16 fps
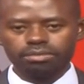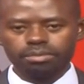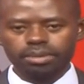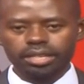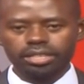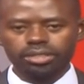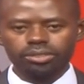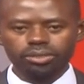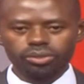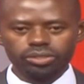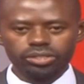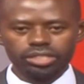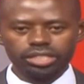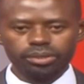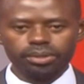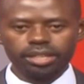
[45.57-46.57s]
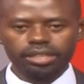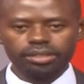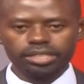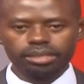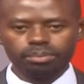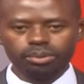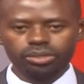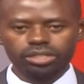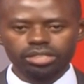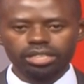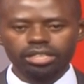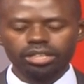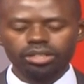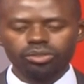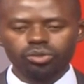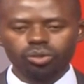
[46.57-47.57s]
from heading to Rukungiri where they were supposed
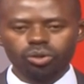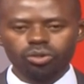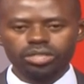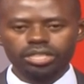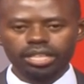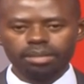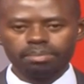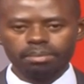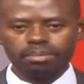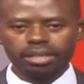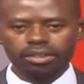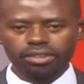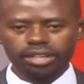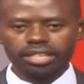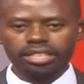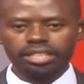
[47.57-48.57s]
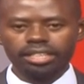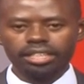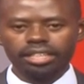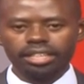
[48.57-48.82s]
to hold a public rally.